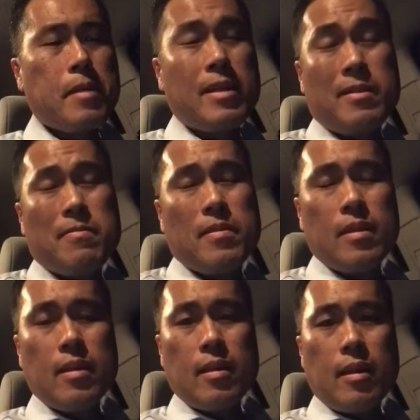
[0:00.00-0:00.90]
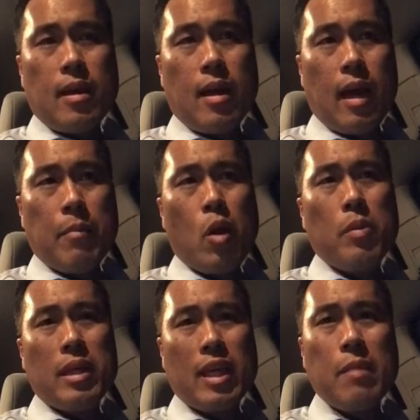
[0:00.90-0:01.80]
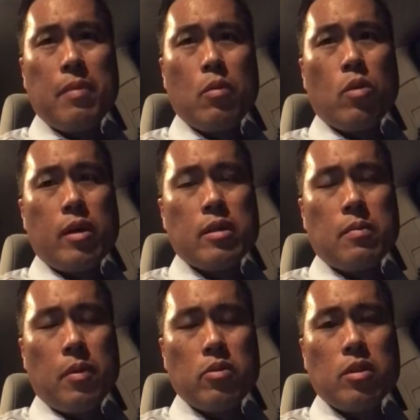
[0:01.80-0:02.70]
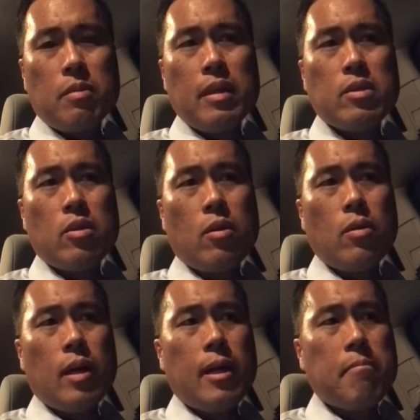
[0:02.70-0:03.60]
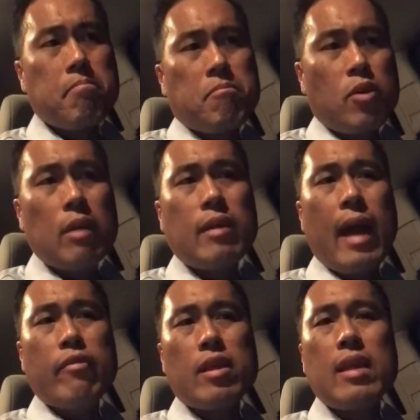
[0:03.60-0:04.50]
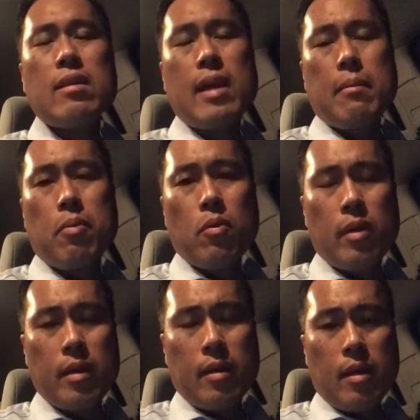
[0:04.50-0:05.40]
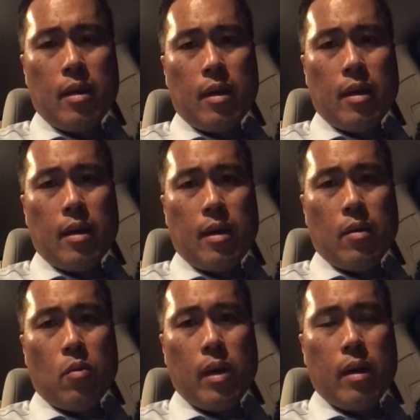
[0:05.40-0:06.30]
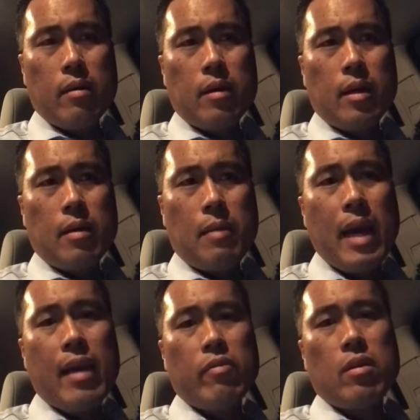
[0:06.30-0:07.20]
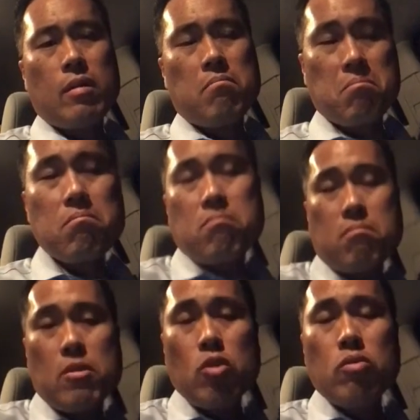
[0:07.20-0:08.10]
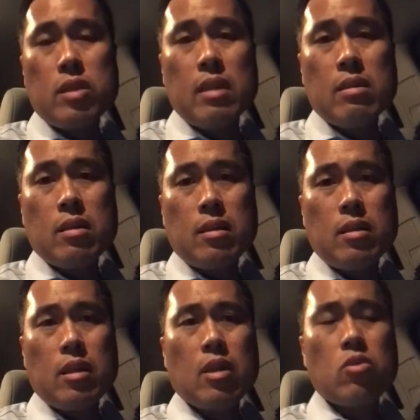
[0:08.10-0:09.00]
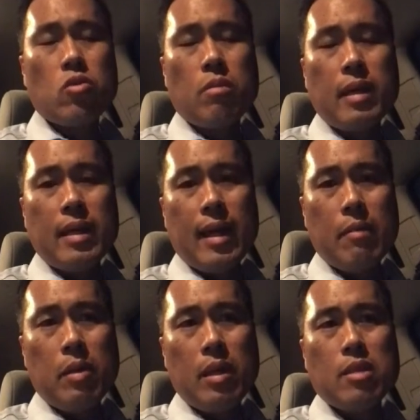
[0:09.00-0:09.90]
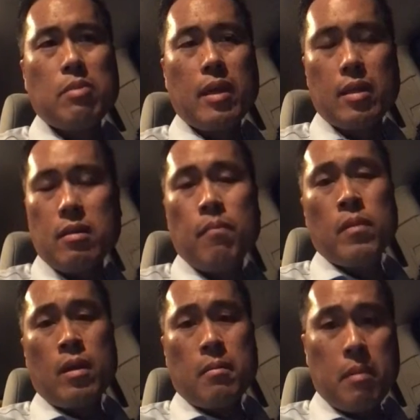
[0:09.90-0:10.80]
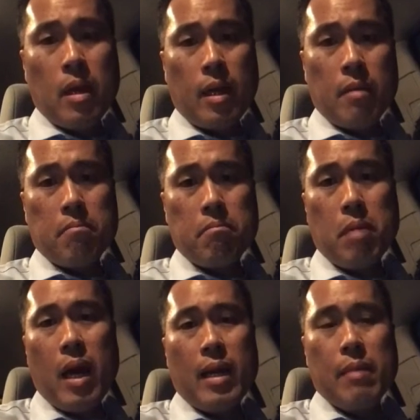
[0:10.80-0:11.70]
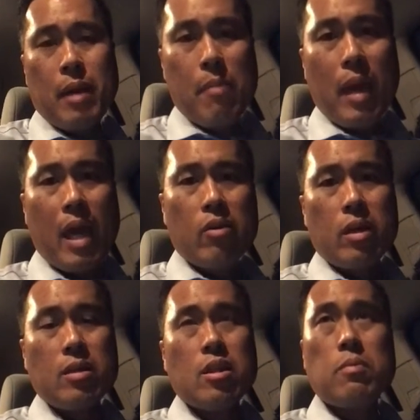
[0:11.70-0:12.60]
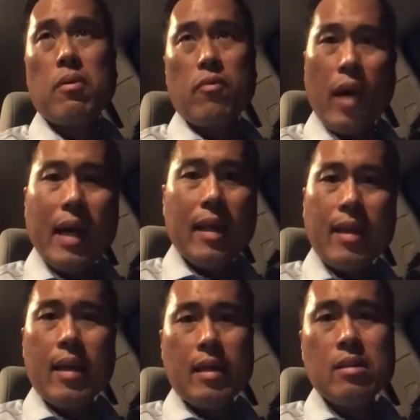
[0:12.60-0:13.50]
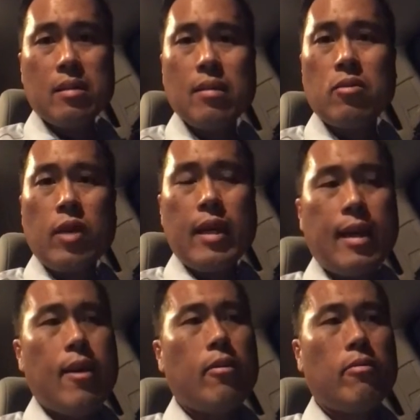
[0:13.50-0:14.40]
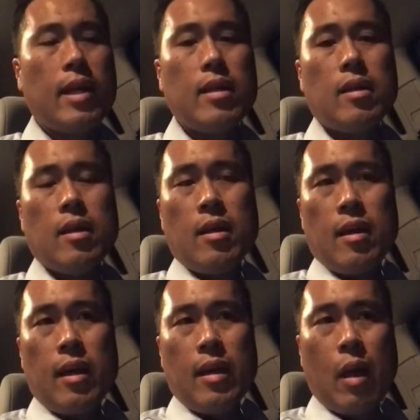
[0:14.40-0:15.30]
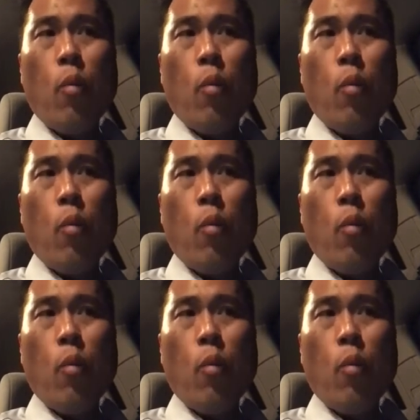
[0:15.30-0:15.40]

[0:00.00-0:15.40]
you know, I'm hoping to keep it where it's supposed to be, so I don't have to get to that point where I have to use insulin to control my diabetes, because my body, my pancreas, is providing that insulin right now, right? And